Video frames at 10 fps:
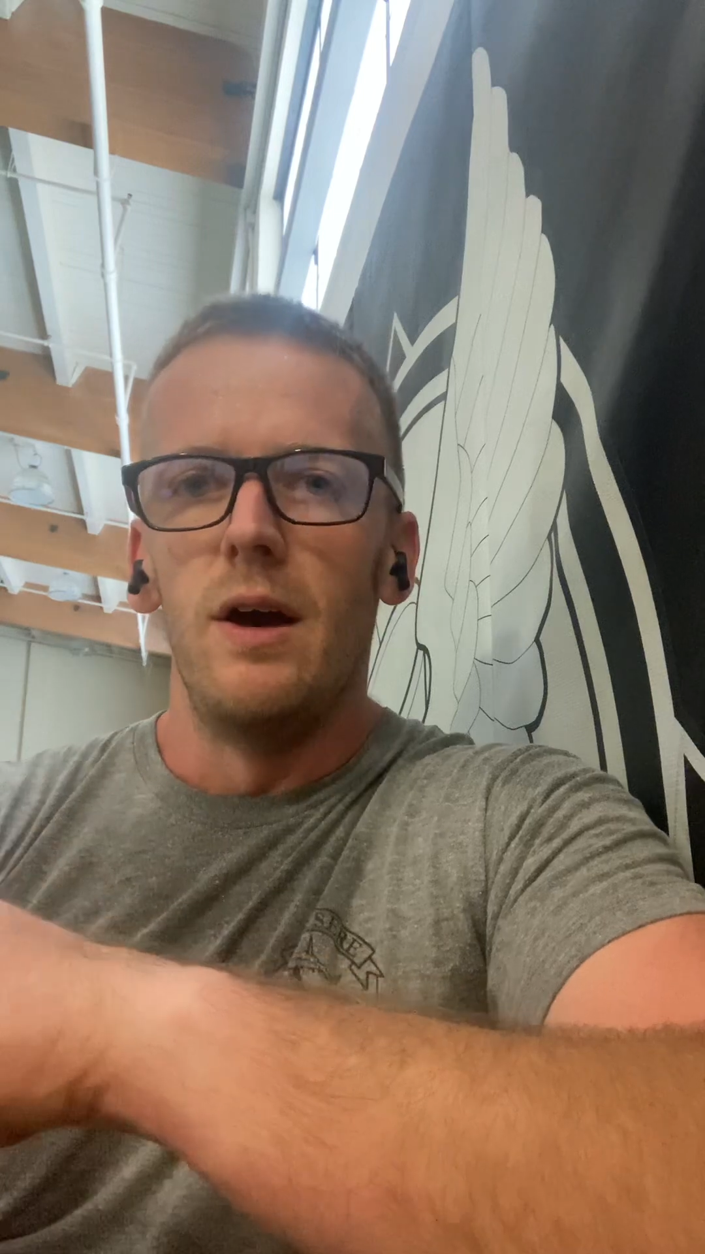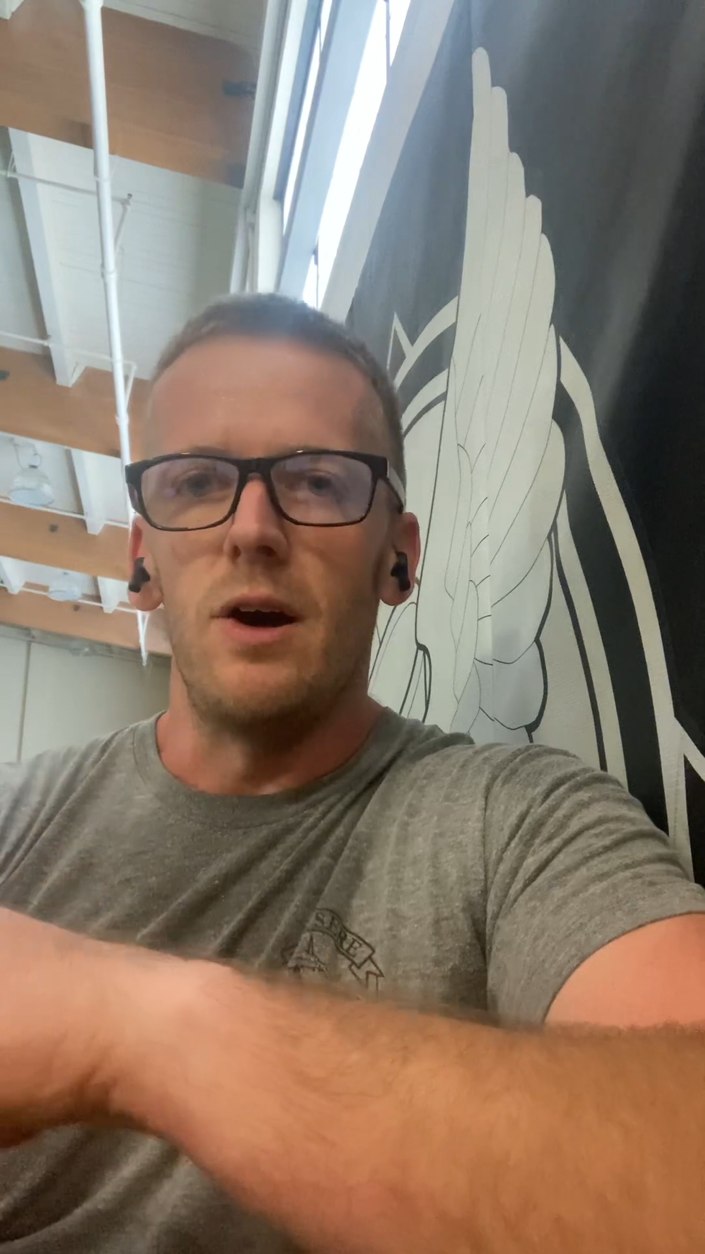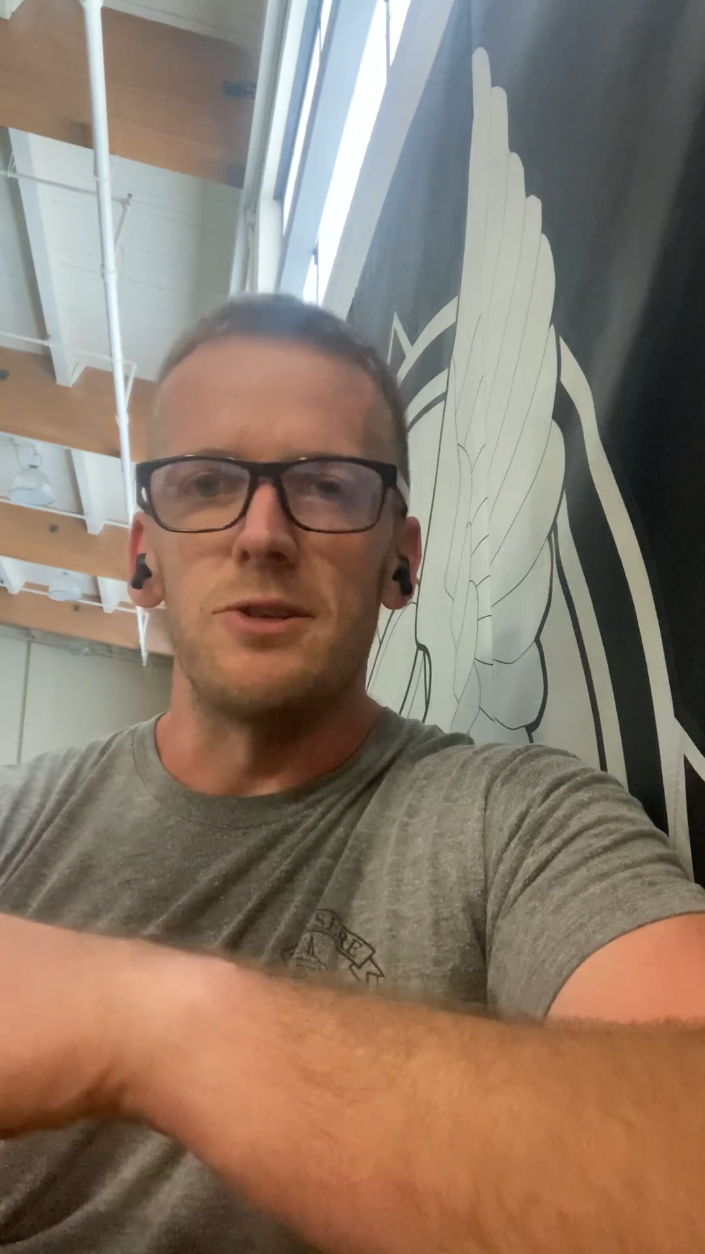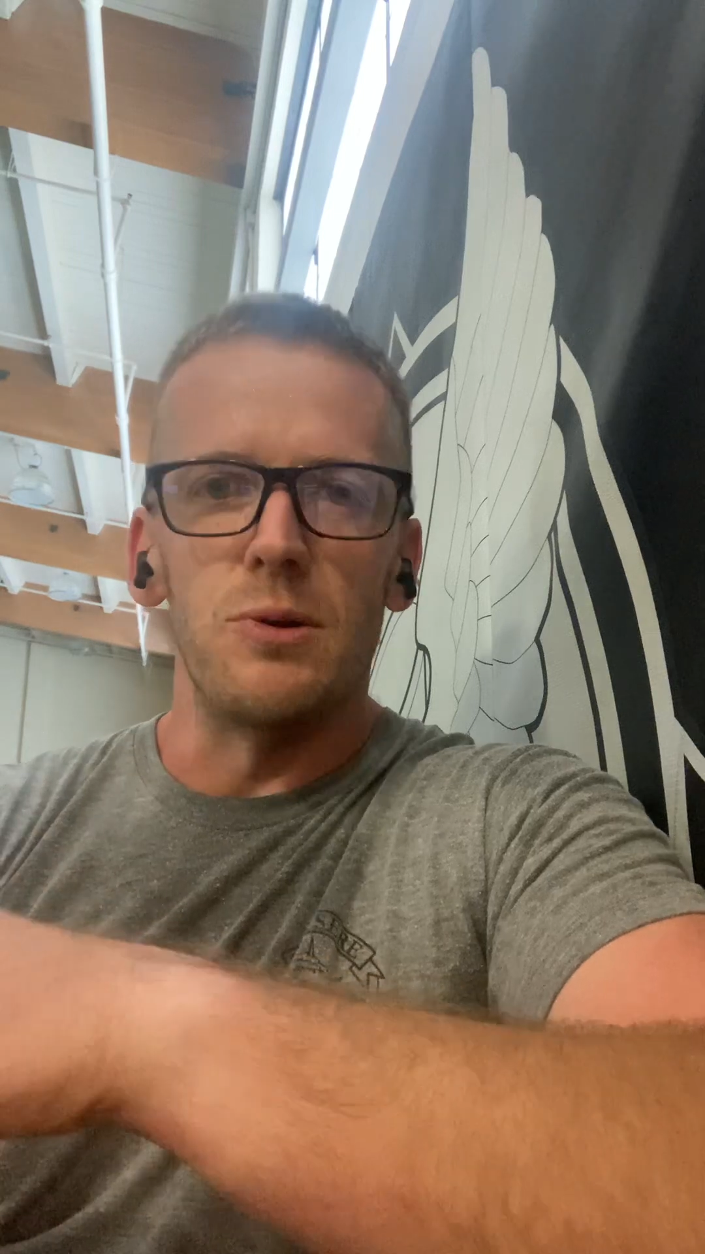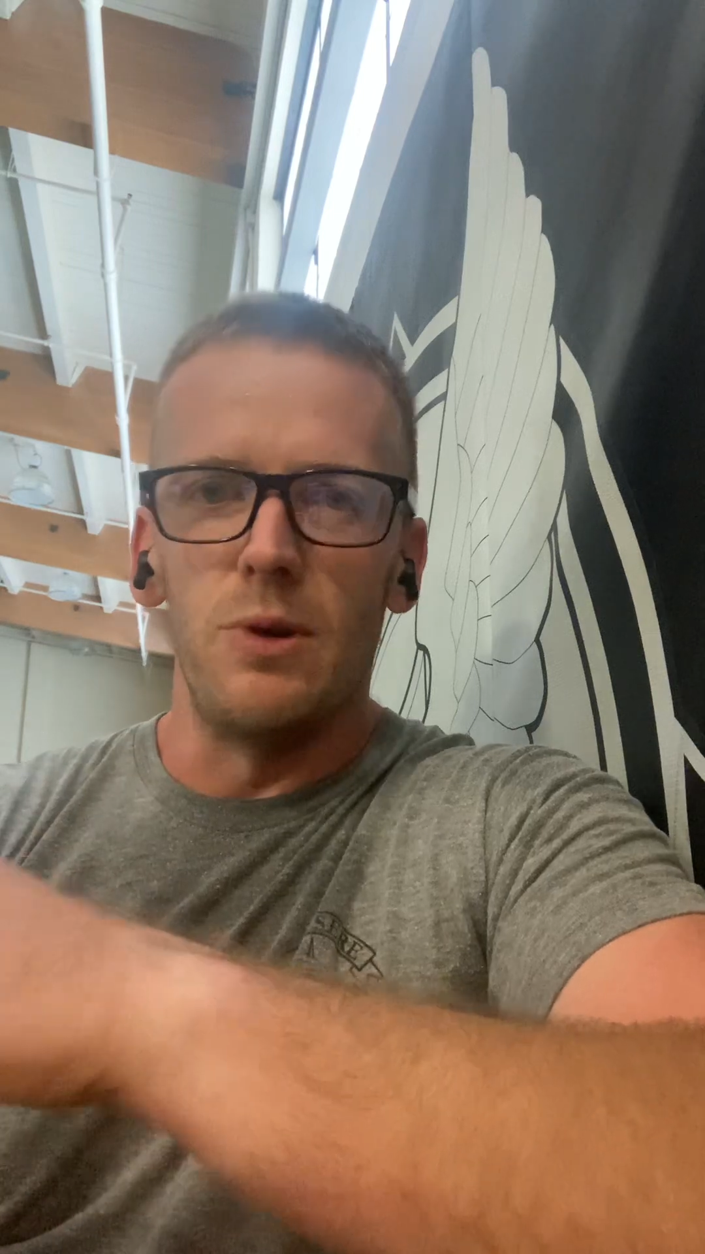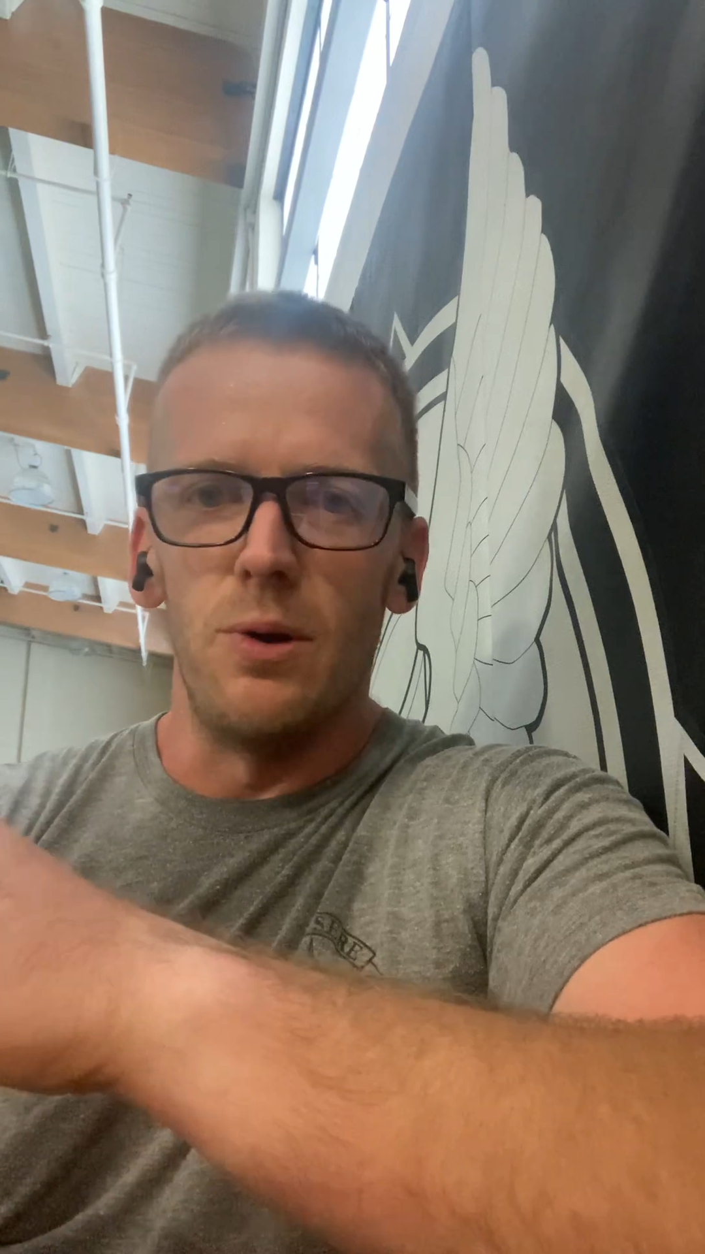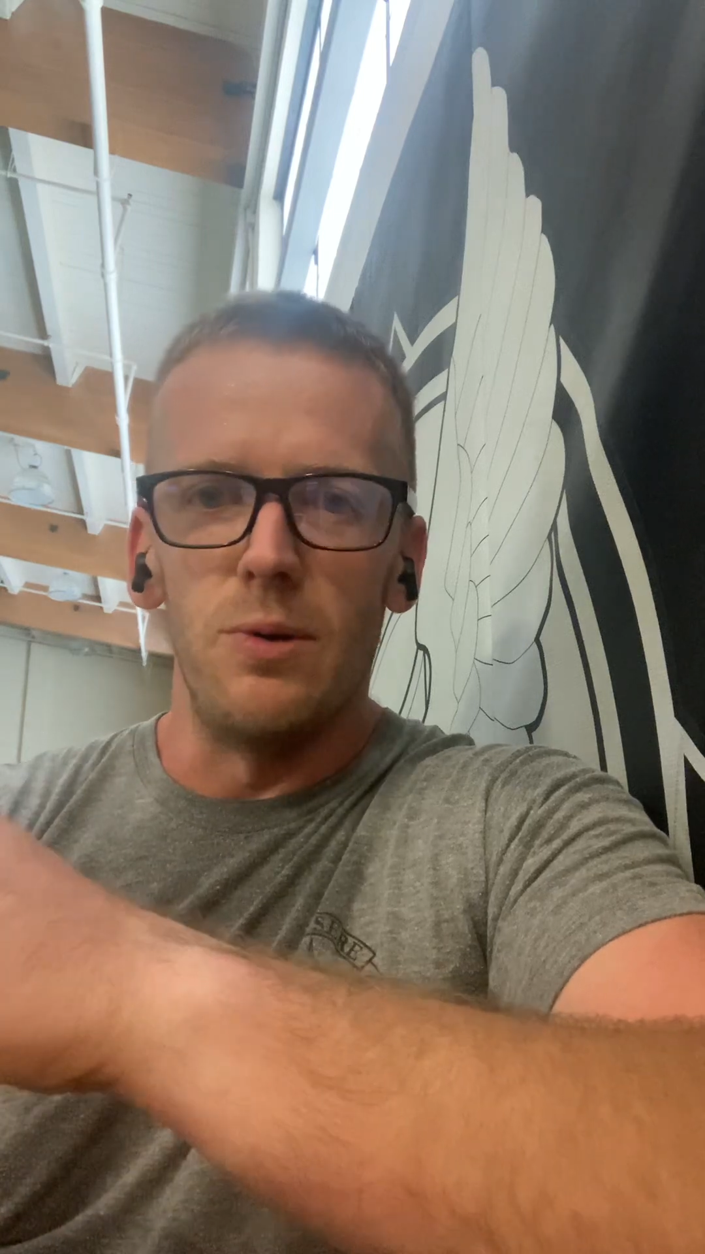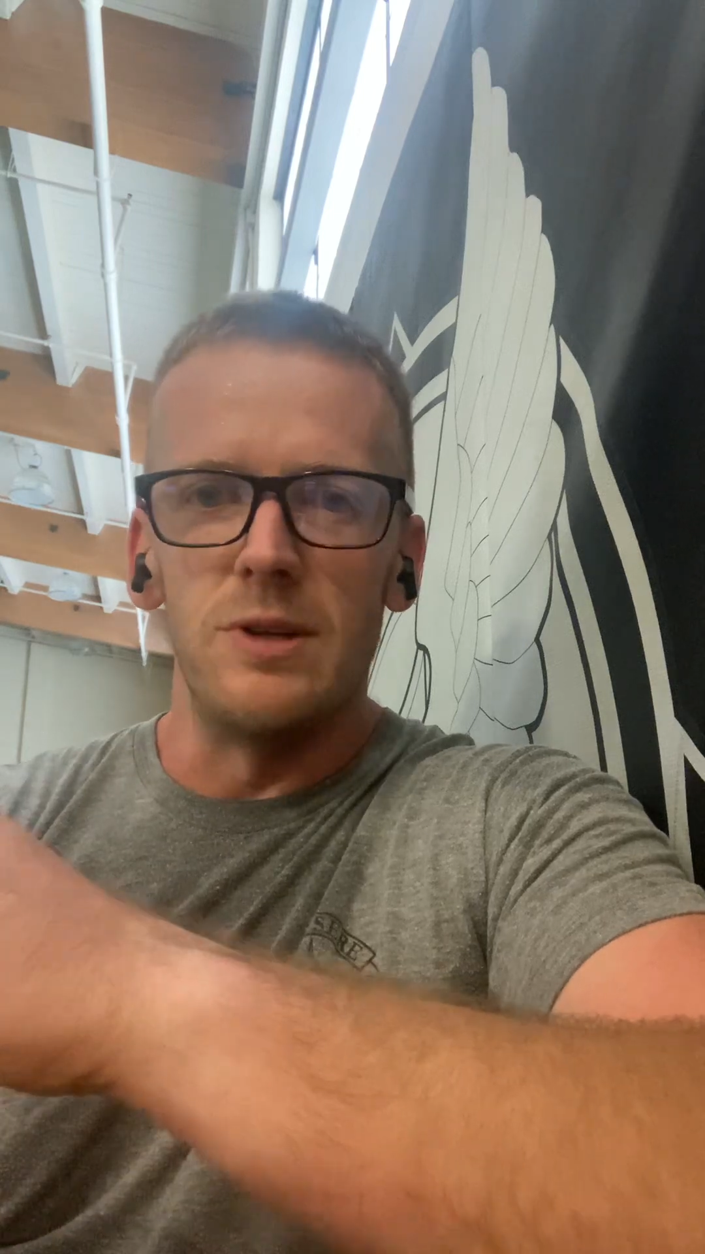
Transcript: also known